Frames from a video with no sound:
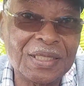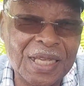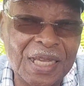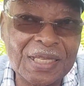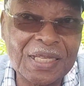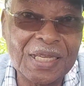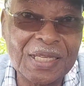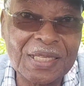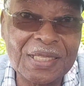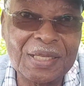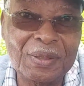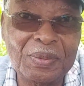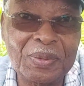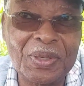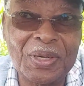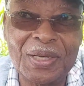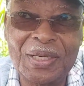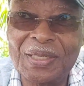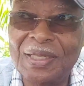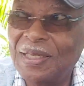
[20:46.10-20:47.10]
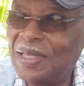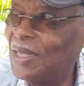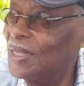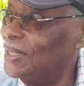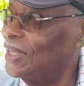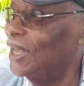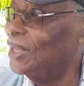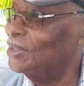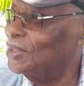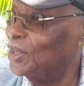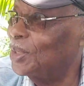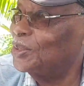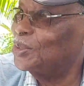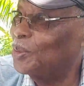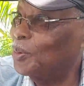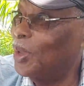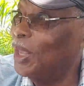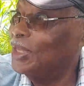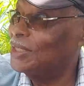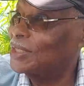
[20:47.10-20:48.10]
Yeah, they eat the bird.
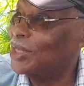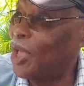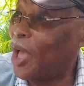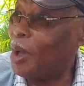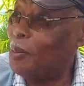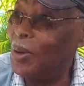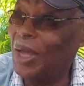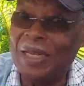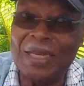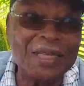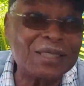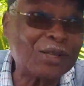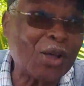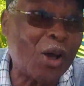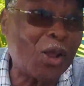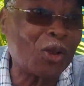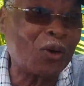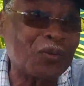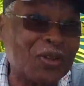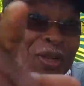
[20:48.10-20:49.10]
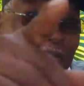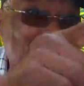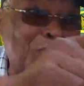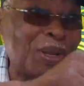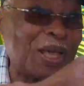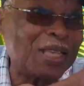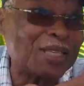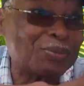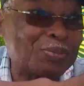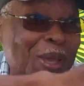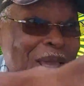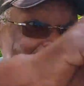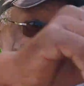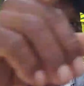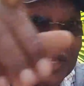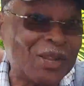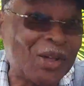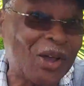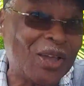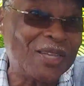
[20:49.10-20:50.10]
It's common. It's all over the place
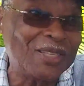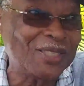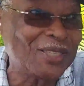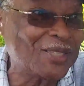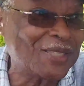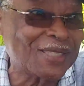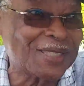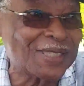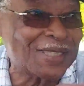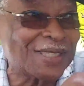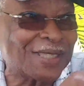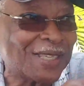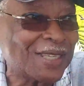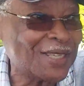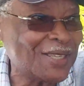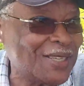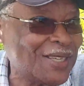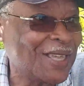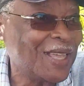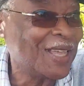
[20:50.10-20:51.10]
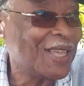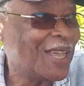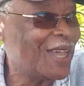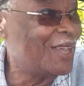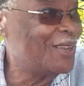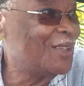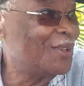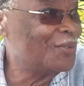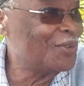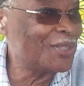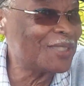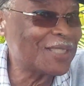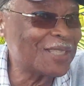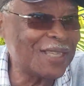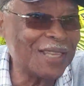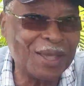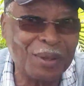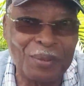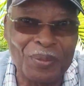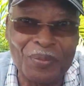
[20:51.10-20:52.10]
making noise. You see? I don't know if you
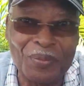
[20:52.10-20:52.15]
see them.